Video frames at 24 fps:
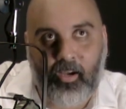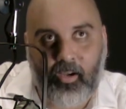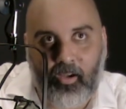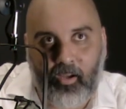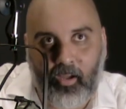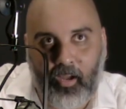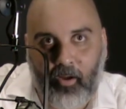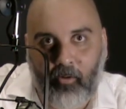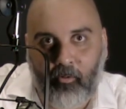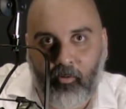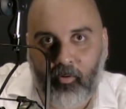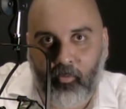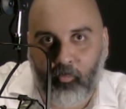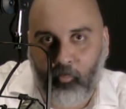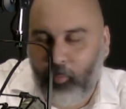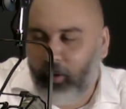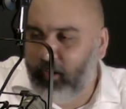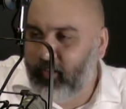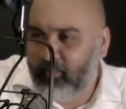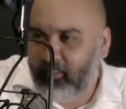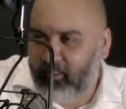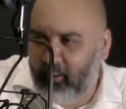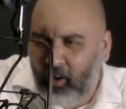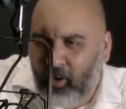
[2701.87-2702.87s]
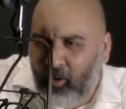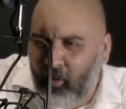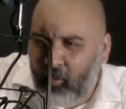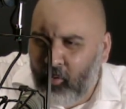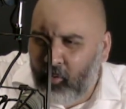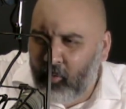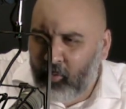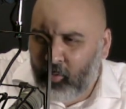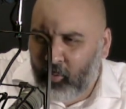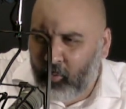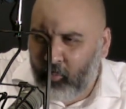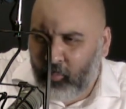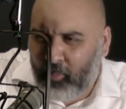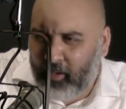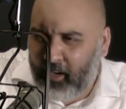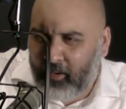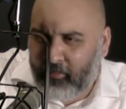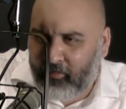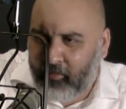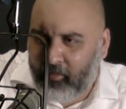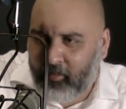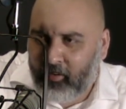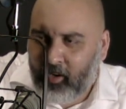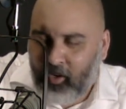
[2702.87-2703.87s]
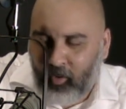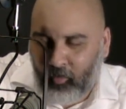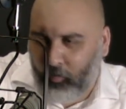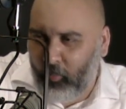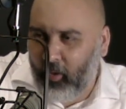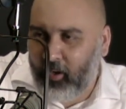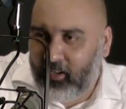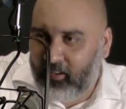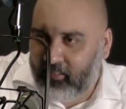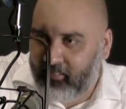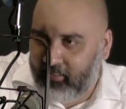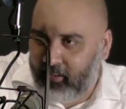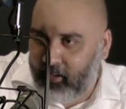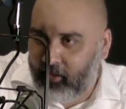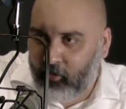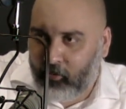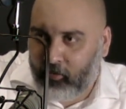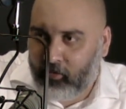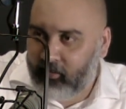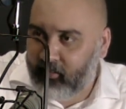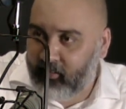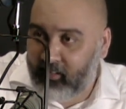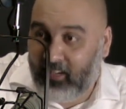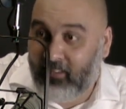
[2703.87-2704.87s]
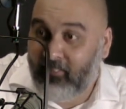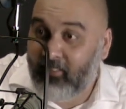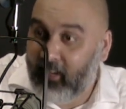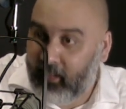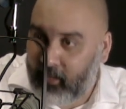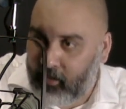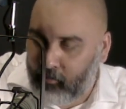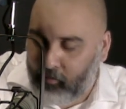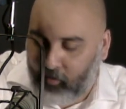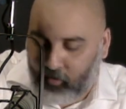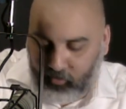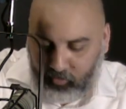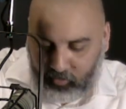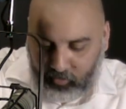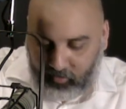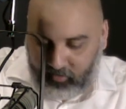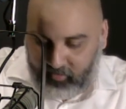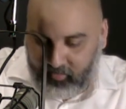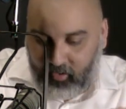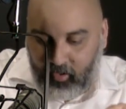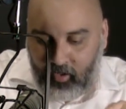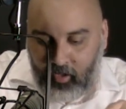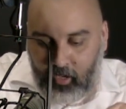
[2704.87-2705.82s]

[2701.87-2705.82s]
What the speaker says: Rent to Own or whatever, Rent a Center TV commercials.